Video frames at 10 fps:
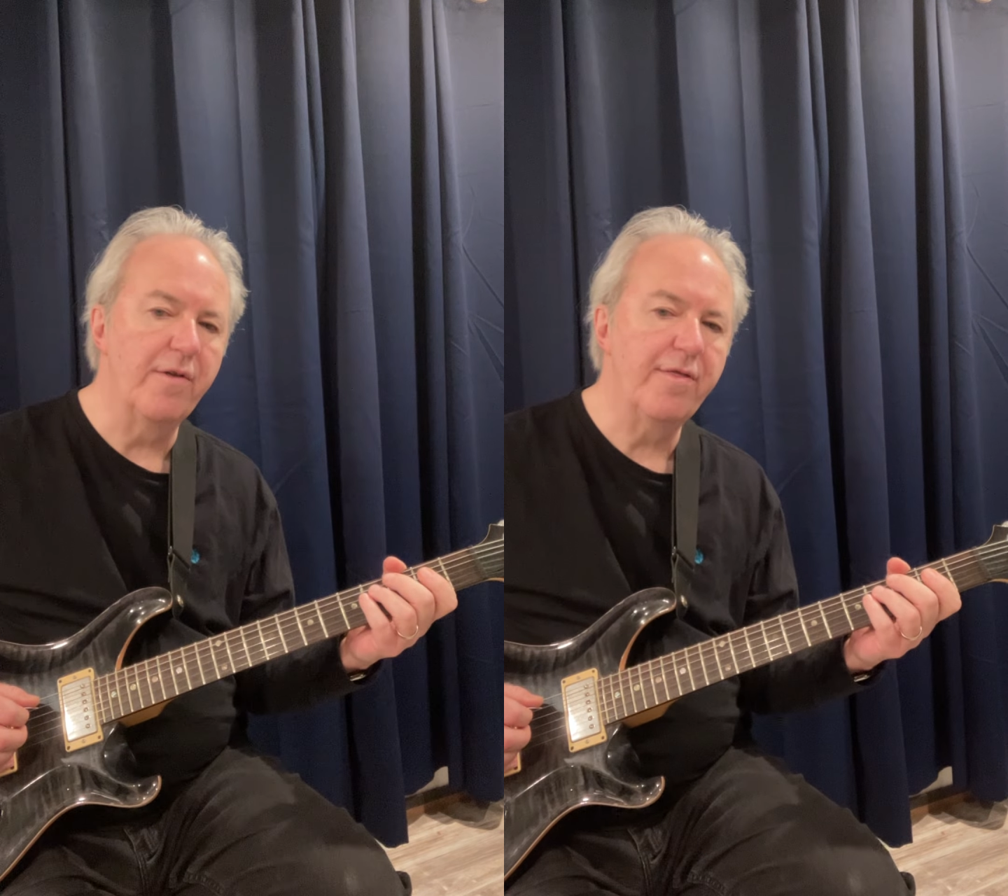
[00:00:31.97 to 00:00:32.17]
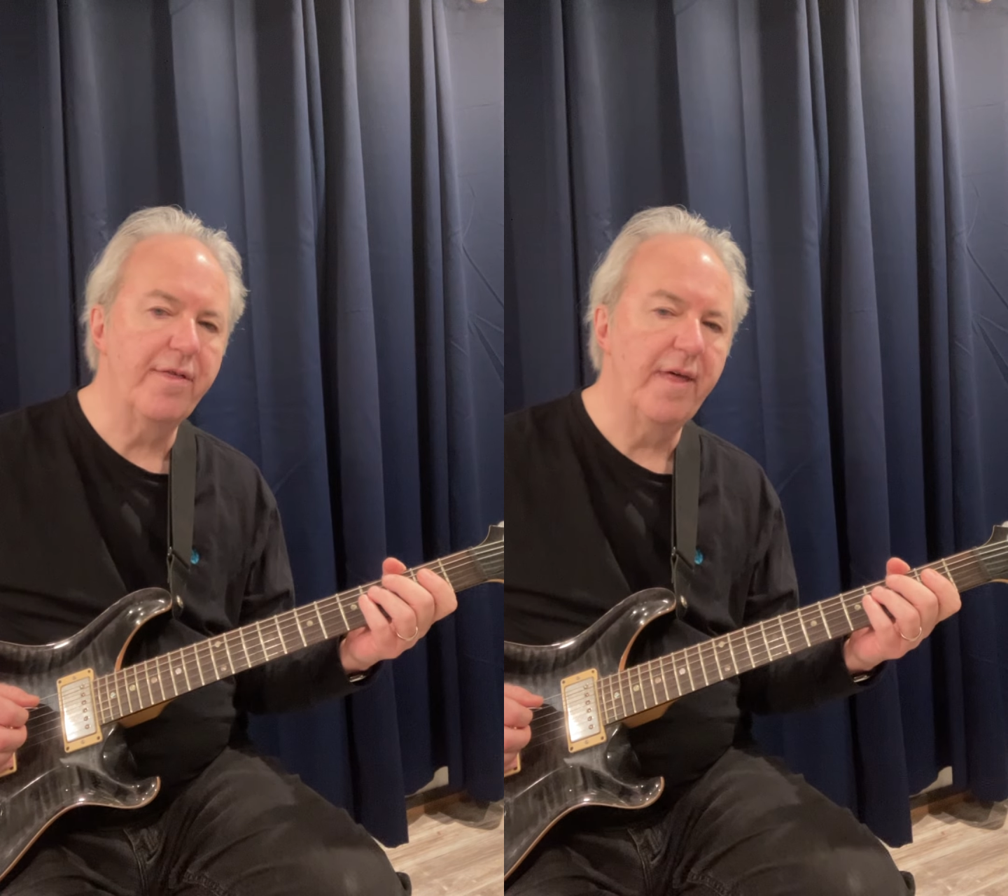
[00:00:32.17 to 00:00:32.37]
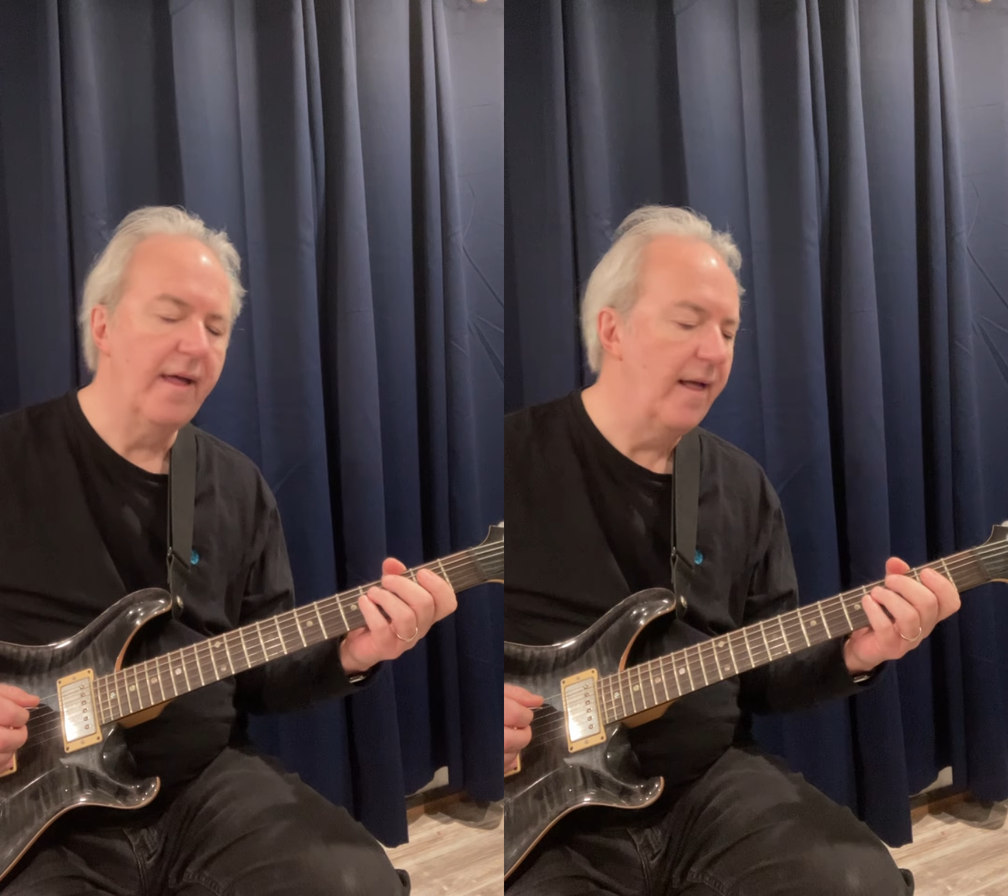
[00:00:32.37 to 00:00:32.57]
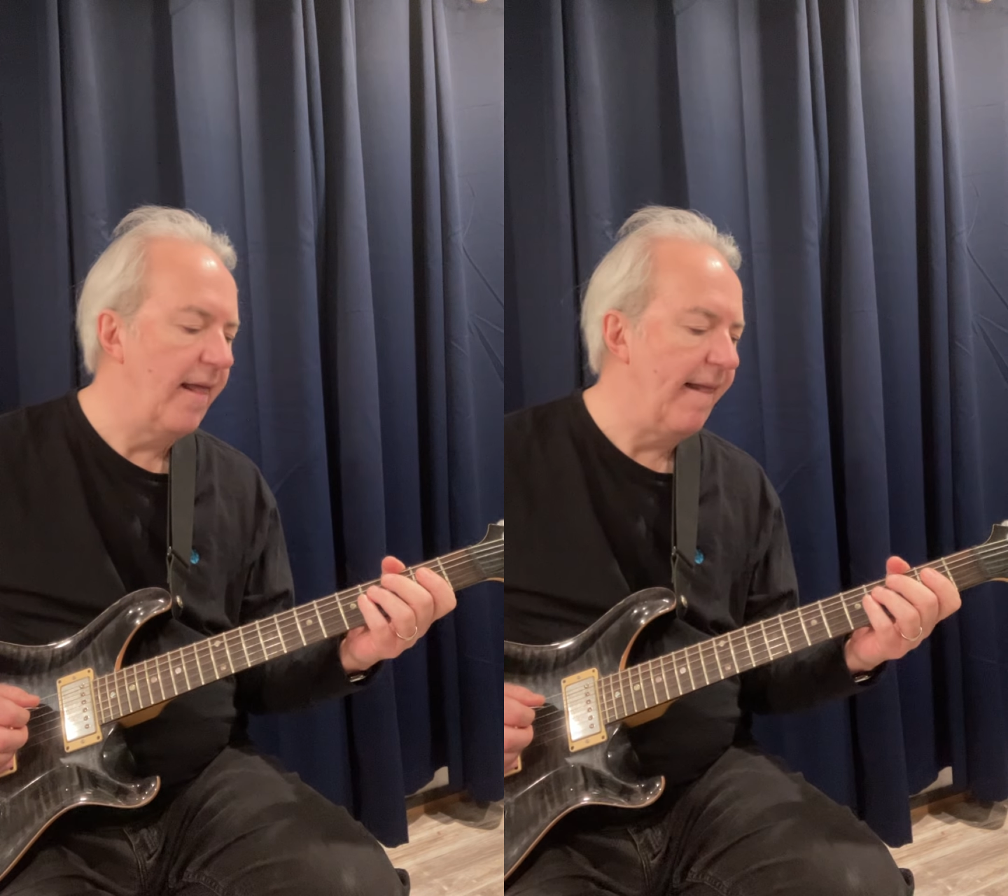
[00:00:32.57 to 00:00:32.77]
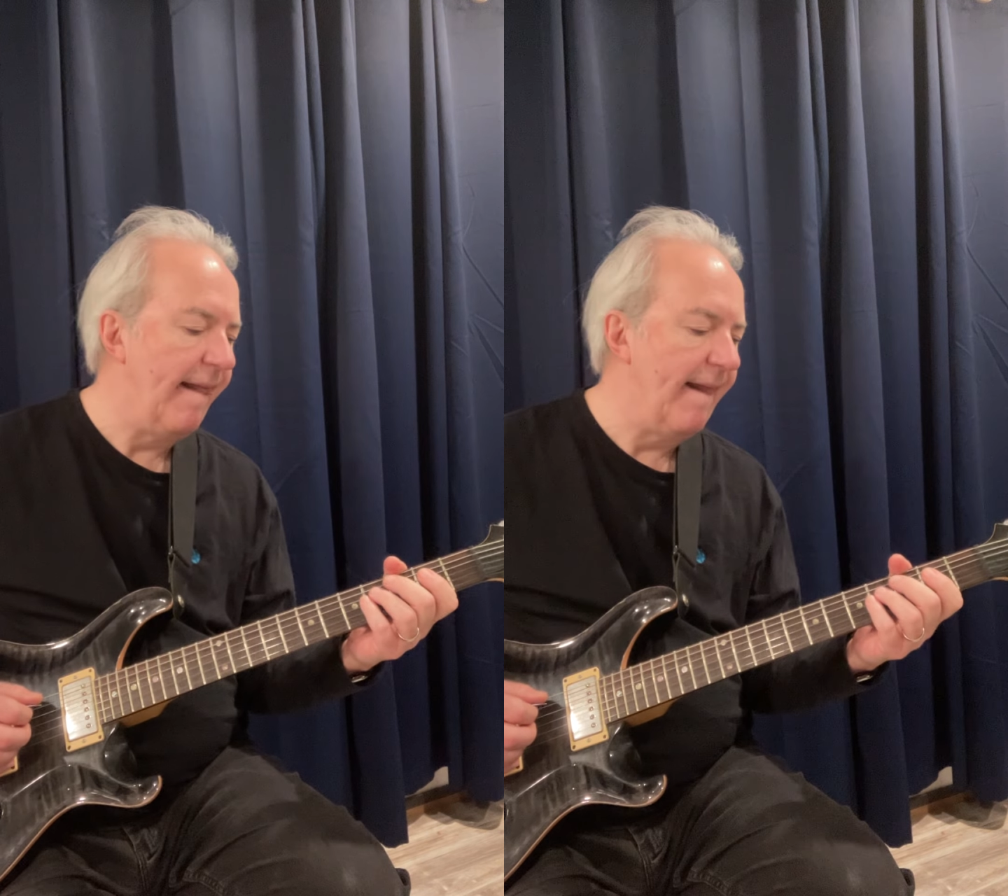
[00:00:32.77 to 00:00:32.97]

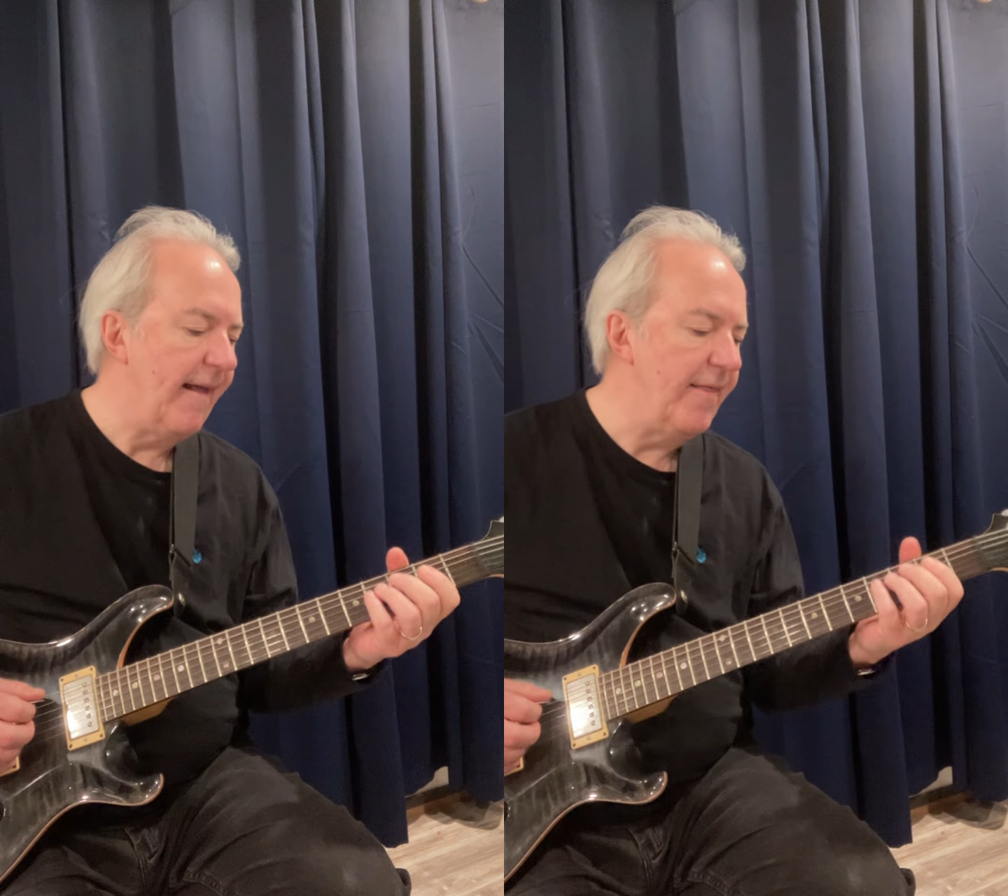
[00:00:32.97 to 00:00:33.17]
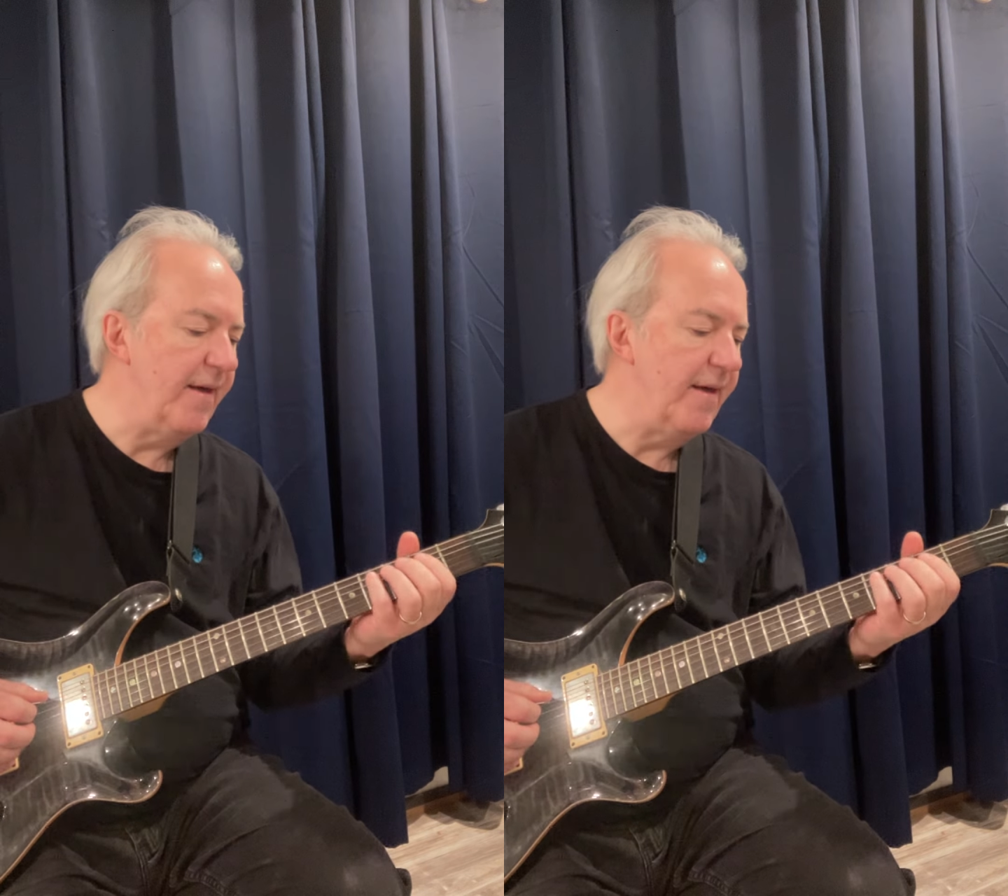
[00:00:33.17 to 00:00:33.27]
and